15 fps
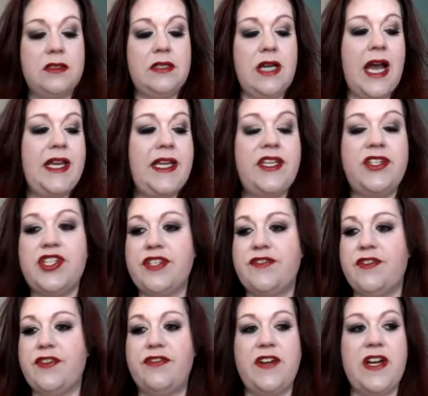I did just
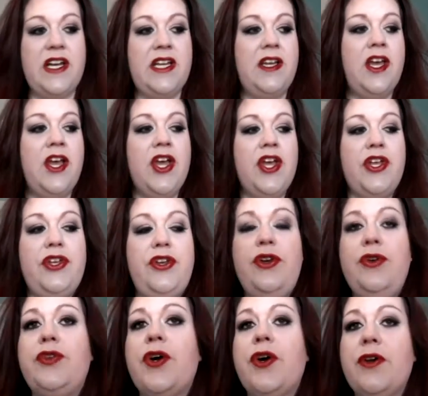for fun.
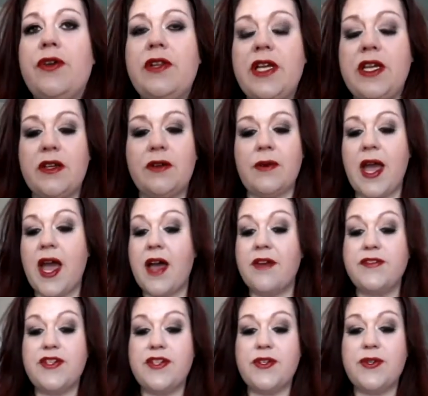You totally don't have
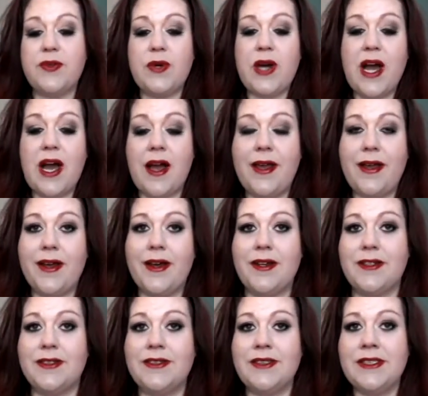to.
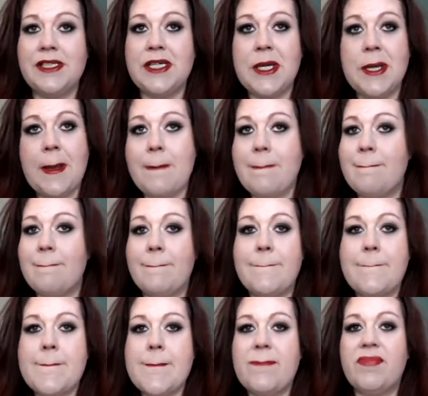I
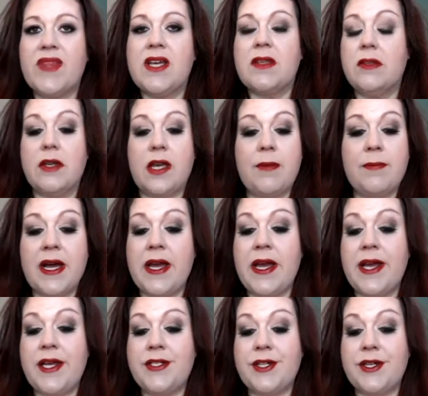look at my
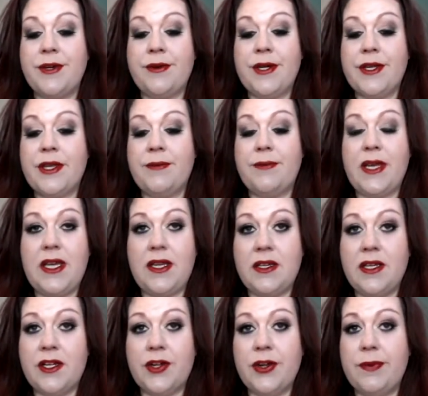age and going and competing
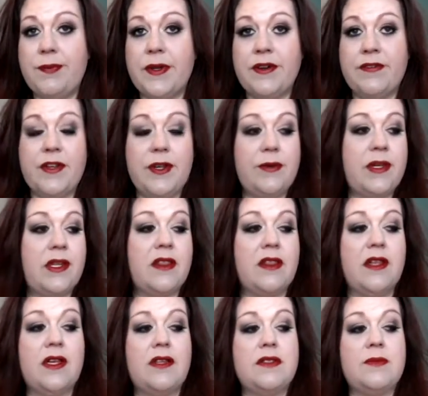in a group interview with
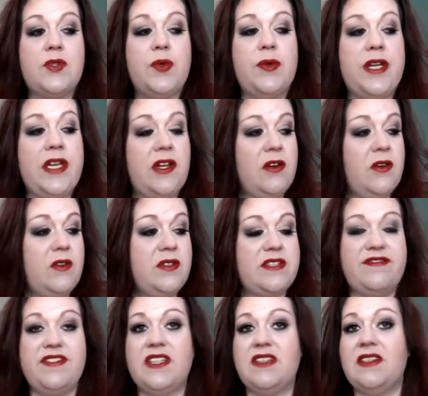like some 20-year-olds. I
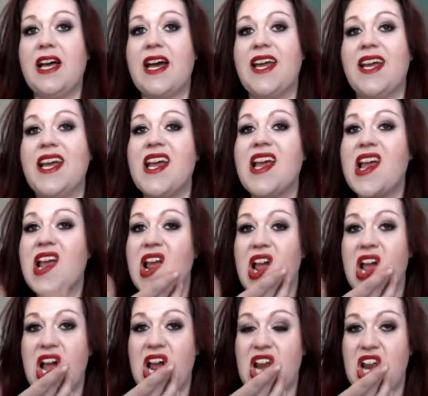feel like
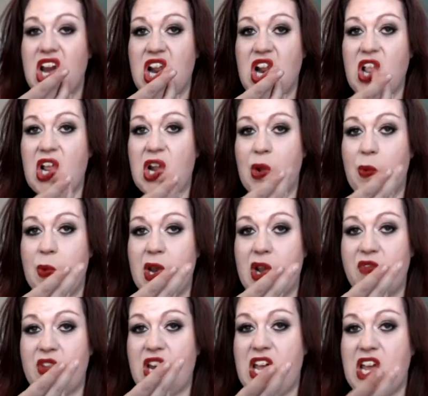I needed a little bit
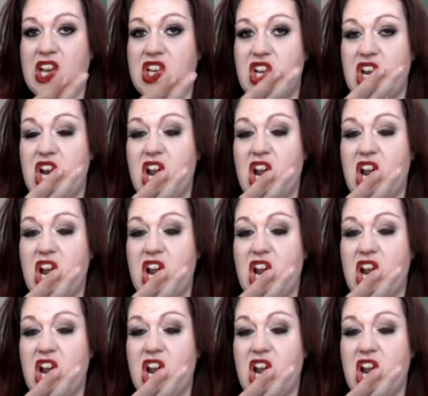of an edge.